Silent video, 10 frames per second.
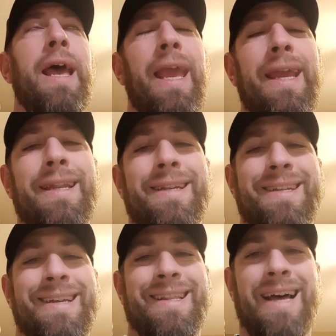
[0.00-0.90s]
and
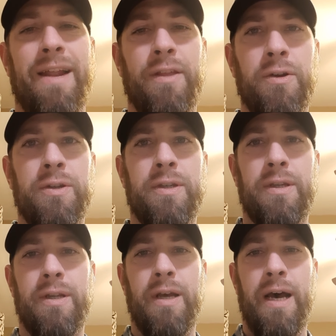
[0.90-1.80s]
a lot of
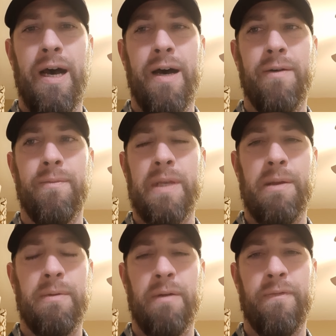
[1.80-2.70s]
those
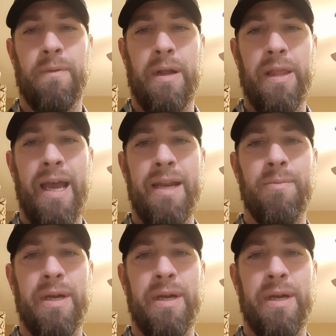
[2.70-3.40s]
can come from online.